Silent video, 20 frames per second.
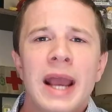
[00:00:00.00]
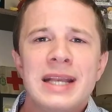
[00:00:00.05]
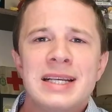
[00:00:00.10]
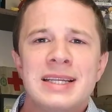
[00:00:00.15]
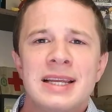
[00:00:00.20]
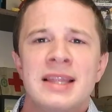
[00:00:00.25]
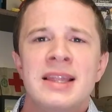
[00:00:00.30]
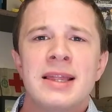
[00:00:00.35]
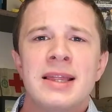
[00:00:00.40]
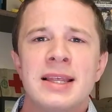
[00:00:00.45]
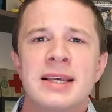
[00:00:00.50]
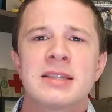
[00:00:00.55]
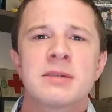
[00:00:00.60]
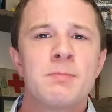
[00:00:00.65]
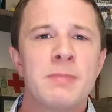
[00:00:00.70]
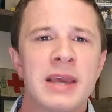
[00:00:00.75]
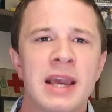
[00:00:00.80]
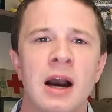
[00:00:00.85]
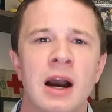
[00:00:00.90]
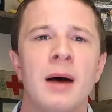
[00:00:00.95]
didn't this
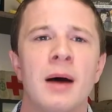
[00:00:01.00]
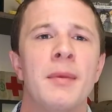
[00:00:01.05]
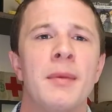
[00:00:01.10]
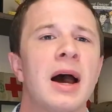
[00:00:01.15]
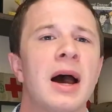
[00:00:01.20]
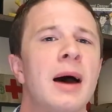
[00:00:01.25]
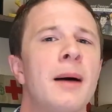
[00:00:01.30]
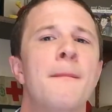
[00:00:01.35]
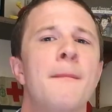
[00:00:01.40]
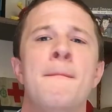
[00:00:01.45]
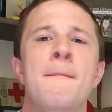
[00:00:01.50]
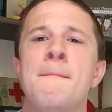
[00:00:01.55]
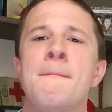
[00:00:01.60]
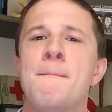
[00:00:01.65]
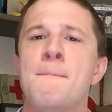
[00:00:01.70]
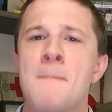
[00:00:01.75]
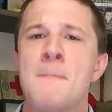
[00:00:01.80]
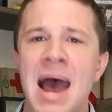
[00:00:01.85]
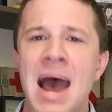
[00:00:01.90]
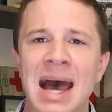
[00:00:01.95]
become a
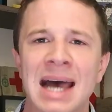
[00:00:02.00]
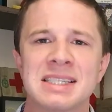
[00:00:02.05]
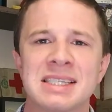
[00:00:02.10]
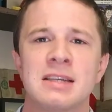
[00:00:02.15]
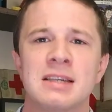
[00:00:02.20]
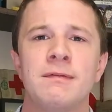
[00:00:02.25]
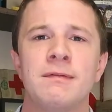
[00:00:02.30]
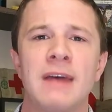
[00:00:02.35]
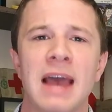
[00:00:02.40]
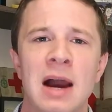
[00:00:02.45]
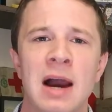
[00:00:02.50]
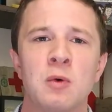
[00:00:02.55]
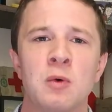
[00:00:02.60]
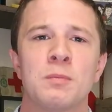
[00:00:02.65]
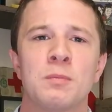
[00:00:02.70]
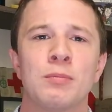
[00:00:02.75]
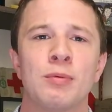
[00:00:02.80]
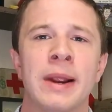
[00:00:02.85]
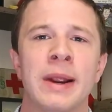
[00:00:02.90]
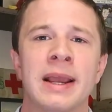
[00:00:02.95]
massive
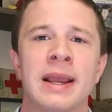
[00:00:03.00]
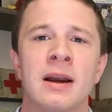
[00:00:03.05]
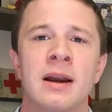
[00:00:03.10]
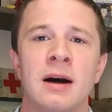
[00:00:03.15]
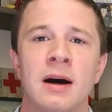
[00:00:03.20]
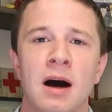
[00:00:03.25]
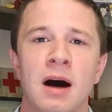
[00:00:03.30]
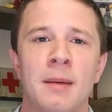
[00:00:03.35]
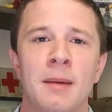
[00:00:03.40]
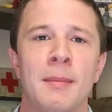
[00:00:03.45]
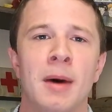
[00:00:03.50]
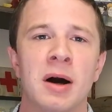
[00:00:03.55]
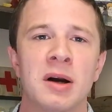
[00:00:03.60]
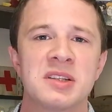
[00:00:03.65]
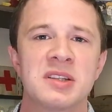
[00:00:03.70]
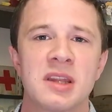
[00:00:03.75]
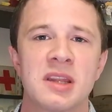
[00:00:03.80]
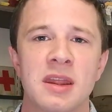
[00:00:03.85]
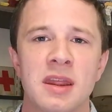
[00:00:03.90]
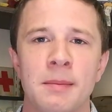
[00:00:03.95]
outbreak
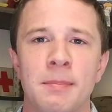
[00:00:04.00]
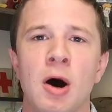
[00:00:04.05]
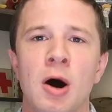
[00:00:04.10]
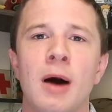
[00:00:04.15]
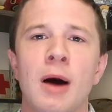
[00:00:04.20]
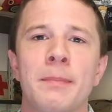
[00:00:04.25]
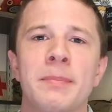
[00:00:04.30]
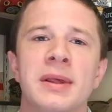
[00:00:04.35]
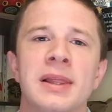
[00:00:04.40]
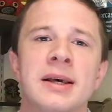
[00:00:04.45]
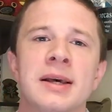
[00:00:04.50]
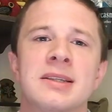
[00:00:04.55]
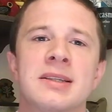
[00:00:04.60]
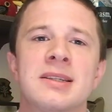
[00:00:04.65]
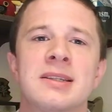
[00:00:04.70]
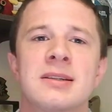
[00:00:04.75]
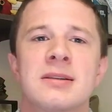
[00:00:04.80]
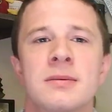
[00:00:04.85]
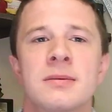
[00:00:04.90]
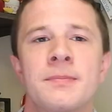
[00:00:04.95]
amongst the
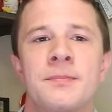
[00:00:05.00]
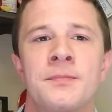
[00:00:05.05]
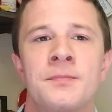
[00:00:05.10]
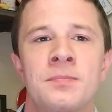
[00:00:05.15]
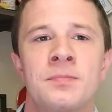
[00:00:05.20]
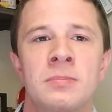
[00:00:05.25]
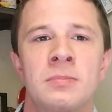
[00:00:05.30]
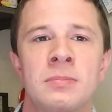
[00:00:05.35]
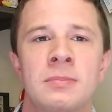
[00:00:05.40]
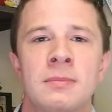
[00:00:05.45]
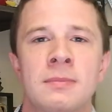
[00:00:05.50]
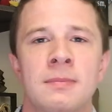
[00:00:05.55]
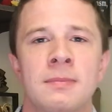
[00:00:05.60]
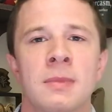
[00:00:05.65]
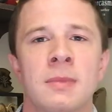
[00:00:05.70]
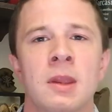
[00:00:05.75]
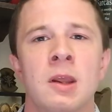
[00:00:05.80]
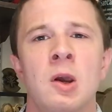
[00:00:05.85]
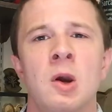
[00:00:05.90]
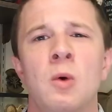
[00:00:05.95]
populace?
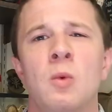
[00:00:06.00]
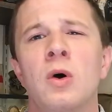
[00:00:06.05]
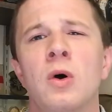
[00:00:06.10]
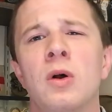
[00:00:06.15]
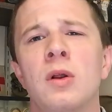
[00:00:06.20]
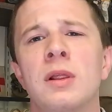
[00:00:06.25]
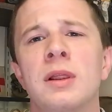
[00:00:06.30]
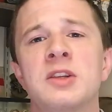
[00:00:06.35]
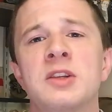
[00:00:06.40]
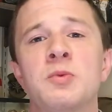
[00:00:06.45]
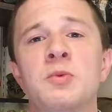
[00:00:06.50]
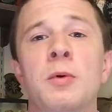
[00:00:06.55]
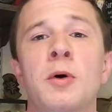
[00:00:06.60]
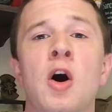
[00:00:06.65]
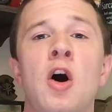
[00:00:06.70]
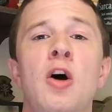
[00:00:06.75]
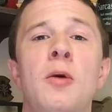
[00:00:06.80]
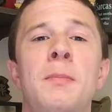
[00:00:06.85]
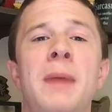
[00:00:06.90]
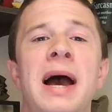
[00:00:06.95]
Well, let's
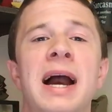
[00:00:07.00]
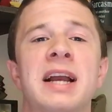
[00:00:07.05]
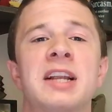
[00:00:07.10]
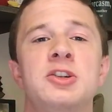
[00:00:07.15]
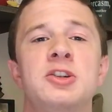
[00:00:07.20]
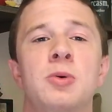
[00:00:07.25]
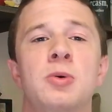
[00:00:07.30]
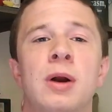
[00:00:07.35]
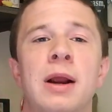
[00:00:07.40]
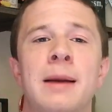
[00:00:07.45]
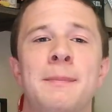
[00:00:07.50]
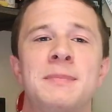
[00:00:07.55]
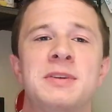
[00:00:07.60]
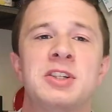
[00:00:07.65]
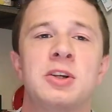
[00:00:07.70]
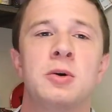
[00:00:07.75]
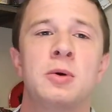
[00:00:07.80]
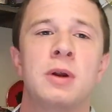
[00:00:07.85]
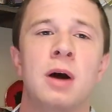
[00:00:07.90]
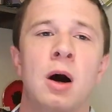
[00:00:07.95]
recall back to our
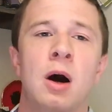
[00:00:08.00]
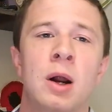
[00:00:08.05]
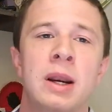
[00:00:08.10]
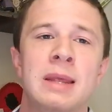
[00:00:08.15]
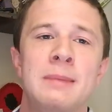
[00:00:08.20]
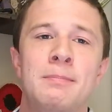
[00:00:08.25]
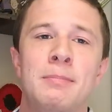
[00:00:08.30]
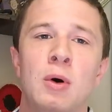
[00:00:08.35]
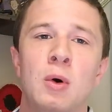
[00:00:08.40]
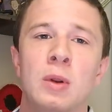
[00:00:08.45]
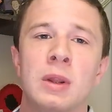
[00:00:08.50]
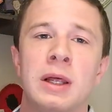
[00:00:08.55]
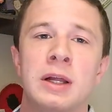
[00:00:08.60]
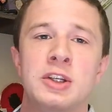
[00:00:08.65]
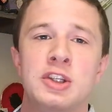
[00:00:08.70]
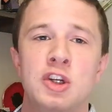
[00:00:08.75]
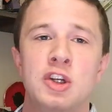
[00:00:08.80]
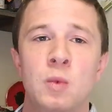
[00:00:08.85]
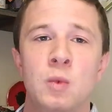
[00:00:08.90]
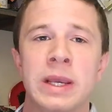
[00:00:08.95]
episode on Ebola
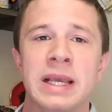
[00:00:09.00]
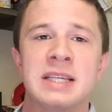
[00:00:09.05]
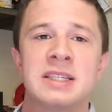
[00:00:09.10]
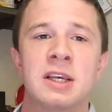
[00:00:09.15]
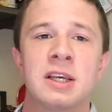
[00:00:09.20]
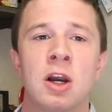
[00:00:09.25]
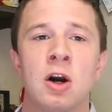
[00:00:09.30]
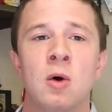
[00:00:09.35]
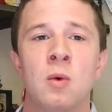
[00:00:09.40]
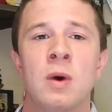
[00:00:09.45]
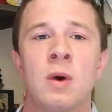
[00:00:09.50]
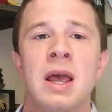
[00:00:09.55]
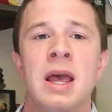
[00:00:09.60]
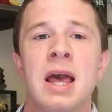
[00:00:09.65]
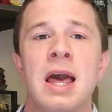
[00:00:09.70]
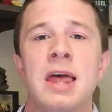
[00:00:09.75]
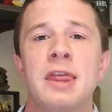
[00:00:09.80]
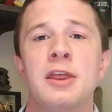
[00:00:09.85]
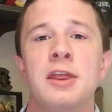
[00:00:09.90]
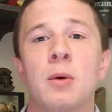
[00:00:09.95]
2 weeks ago.
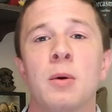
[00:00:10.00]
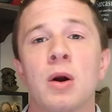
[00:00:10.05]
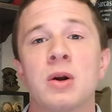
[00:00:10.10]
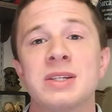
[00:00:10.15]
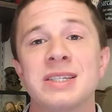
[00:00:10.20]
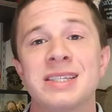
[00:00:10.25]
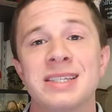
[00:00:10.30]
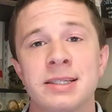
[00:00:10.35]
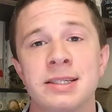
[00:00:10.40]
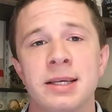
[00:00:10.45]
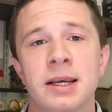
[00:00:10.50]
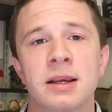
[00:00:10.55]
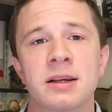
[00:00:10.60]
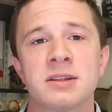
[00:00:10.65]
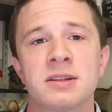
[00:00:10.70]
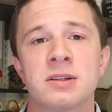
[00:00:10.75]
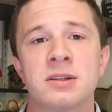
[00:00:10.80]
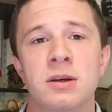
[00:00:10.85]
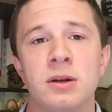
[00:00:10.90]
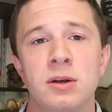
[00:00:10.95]
There are
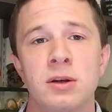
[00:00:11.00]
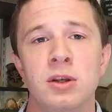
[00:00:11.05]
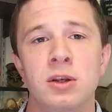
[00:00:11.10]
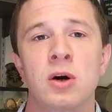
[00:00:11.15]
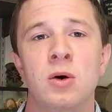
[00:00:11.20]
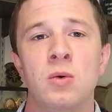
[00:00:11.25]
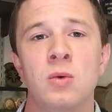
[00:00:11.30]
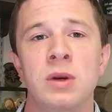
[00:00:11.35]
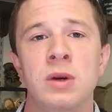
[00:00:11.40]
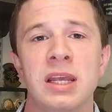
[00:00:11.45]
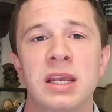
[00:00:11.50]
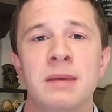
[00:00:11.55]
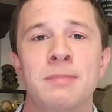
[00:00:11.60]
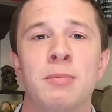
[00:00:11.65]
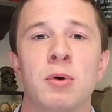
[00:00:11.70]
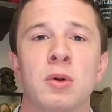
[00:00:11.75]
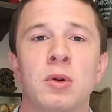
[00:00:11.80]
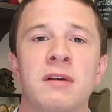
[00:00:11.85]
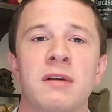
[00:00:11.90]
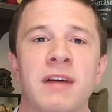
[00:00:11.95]
6 known
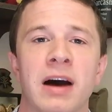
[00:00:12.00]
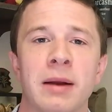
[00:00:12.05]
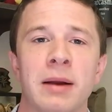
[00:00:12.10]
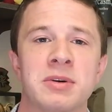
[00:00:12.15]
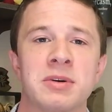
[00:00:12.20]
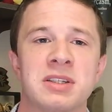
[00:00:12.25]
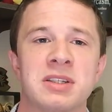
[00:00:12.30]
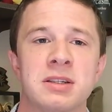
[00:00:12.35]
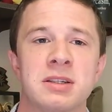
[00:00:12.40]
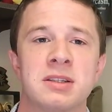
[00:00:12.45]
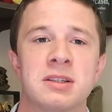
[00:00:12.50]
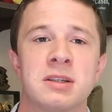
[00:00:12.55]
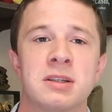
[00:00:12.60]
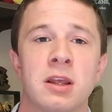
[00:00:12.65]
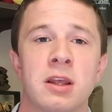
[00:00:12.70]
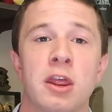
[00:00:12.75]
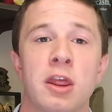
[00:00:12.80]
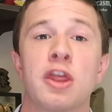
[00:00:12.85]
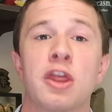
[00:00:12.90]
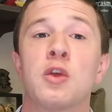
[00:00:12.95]
Ebola viruses.
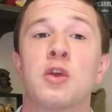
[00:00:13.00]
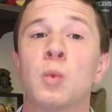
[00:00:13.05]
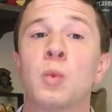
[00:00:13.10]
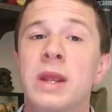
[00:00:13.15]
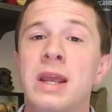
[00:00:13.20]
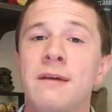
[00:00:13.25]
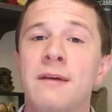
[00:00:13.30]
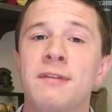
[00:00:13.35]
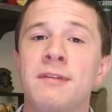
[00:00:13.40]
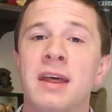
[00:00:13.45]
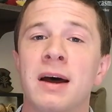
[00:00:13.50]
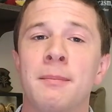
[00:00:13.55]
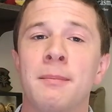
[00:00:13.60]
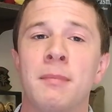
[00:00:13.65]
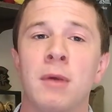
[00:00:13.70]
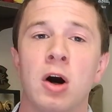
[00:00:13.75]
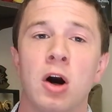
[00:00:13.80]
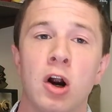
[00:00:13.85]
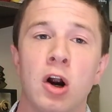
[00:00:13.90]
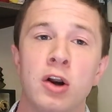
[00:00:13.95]
3 of
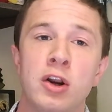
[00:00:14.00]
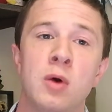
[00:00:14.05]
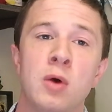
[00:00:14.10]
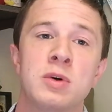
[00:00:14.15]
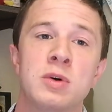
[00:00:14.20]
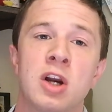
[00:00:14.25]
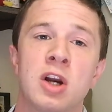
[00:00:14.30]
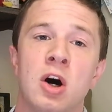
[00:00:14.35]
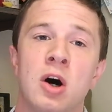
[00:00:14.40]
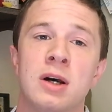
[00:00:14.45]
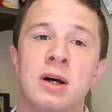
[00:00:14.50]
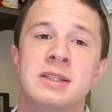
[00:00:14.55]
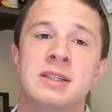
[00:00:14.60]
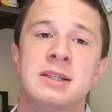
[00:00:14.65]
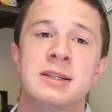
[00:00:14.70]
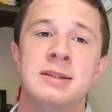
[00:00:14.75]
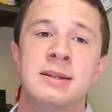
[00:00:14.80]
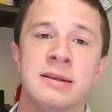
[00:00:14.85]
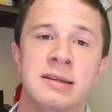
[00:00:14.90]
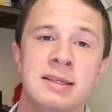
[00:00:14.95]
them are known to cause
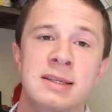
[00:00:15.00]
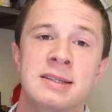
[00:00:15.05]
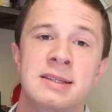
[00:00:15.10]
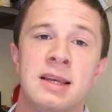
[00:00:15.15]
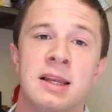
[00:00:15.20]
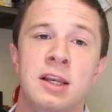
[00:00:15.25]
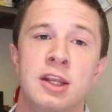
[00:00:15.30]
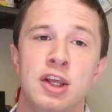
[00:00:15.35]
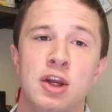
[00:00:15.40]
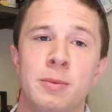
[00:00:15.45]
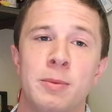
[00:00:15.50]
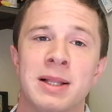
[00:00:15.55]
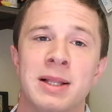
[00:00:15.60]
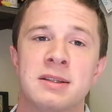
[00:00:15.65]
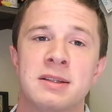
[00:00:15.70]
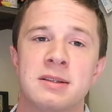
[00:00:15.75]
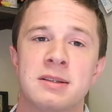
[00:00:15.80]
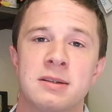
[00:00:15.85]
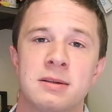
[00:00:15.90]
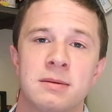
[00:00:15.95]
disease in
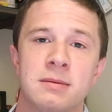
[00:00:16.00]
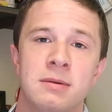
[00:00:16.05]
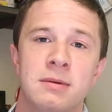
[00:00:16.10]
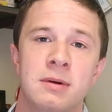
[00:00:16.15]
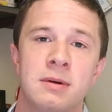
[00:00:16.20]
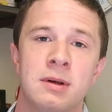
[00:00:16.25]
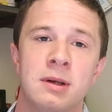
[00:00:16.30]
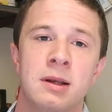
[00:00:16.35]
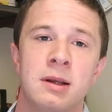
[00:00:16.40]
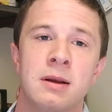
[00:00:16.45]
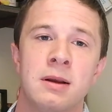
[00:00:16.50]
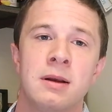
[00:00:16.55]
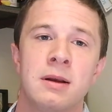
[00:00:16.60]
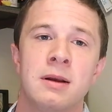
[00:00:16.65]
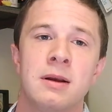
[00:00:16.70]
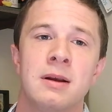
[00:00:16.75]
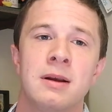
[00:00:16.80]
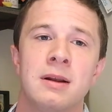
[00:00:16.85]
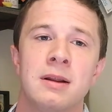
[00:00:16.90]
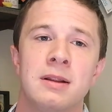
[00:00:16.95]
humans.
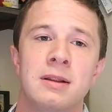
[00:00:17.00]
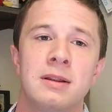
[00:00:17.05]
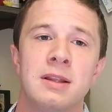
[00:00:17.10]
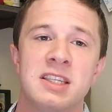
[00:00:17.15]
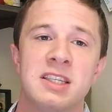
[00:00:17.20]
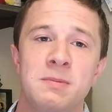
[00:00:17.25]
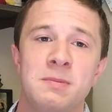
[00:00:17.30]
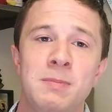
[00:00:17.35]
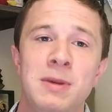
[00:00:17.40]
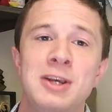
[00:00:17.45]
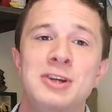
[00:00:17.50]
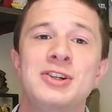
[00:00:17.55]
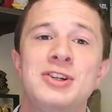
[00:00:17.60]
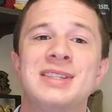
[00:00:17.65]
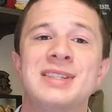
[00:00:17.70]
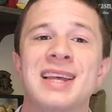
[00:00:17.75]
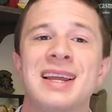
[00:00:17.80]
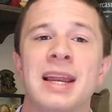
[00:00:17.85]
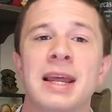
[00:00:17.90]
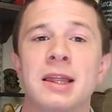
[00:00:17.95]
The species
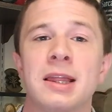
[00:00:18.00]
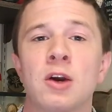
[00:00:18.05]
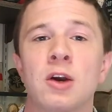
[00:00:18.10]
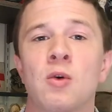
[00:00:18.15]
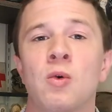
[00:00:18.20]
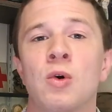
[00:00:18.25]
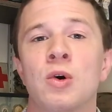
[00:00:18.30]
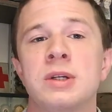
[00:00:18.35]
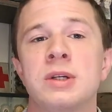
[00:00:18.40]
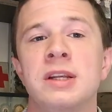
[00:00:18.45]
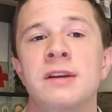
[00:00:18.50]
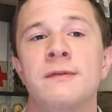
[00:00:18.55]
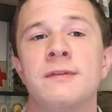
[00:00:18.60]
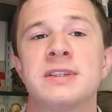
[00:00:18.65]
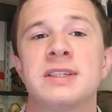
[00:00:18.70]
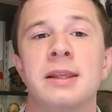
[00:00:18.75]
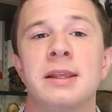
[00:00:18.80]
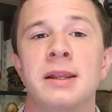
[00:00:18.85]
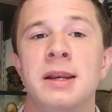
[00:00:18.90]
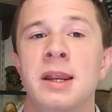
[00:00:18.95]
that hit the quarantine
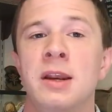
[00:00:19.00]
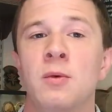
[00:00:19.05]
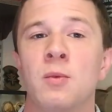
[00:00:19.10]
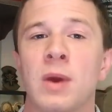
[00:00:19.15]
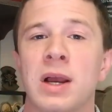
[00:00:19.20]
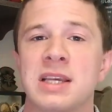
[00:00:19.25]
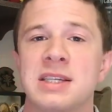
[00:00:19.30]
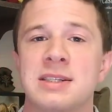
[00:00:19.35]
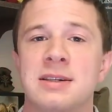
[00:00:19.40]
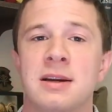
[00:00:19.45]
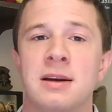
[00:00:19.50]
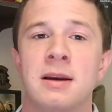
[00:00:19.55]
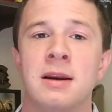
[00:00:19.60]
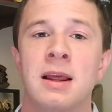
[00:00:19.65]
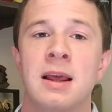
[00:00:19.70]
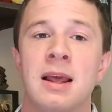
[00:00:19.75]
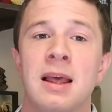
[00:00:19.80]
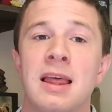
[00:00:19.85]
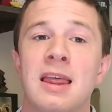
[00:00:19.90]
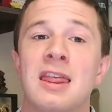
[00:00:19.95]
facility in Reston,
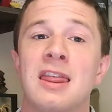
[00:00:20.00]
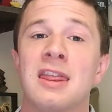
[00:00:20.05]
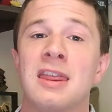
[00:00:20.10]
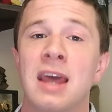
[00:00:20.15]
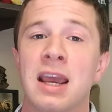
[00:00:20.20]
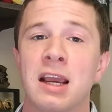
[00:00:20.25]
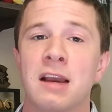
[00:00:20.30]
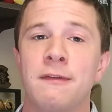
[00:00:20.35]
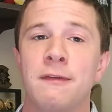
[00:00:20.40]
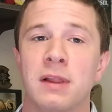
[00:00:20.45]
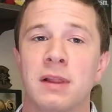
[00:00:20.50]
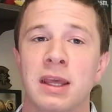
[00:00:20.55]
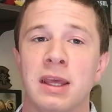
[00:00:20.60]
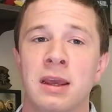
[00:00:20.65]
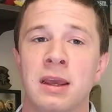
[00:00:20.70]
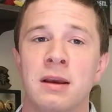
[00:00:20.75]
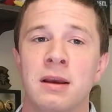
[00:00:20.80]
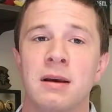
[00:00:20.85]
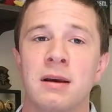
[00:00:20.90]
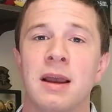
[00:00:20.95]

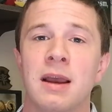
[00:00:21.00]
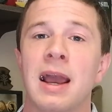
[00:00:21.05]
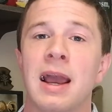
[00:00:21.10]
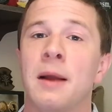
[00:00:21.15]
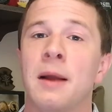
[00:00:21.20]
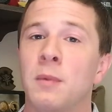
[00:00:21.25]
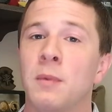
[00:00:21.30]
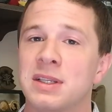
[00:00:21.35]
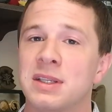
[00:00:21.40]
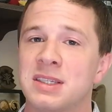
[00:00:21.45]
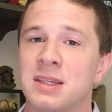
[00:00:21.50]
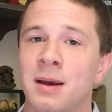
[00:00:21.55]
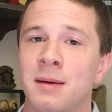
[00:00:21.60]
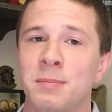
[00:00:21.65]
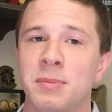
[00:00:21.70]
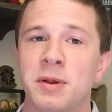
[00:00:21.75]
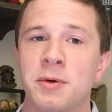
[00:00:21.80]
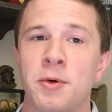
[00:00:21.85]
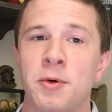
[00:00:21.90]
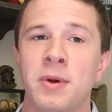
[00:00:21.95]
thankfully, and what's
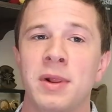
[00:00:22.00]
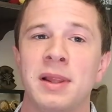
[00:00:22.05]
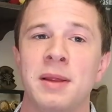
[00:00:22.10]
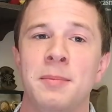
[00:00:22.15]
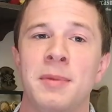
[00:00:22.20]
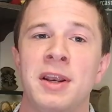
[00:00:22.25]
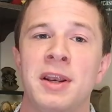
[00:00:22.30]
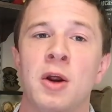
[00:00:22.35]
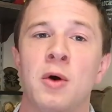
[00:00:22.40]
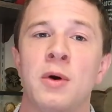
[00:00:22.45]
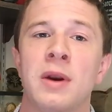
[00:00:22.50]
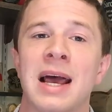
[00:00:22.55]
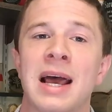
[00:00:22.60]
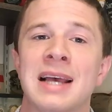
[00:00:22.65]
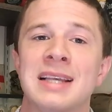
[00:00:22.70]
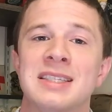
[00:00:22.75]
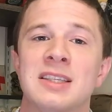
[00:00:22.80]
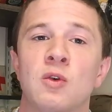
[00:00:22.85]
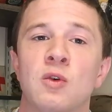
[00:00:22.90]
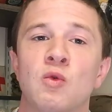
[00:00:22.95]
subsequently been known
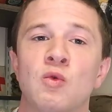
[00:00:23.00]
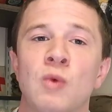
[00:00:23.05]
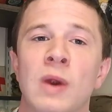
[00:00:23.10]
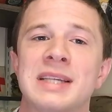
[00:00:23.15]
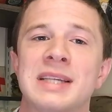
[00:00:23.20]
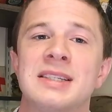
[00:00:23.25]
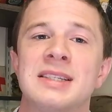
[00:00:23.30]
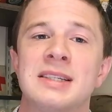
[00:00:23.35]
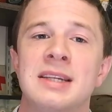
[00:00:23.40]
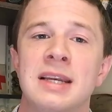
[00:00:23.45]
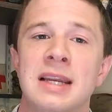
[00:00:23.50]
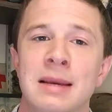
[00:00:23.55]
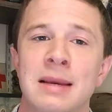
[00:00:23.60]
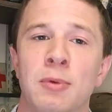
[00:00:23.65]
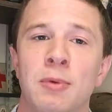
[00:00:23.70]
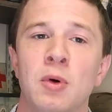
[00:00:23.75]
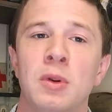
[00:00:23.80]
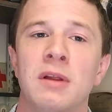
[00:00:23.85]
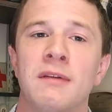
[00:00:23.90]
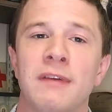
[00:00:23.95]
as the Reston
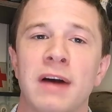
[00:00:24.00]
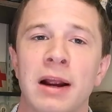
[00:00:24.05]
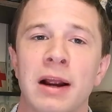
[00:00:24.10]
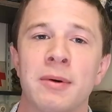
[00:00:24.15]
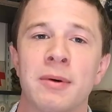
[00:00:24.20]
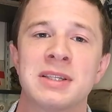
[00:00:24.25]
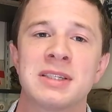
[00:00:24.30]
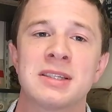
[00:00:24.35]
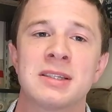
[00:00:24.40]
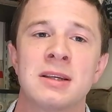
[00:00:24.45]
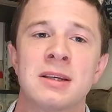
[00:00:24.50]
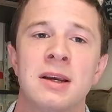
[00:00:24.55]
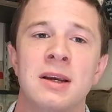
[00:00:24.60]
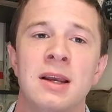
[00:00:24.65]
Ebola virus,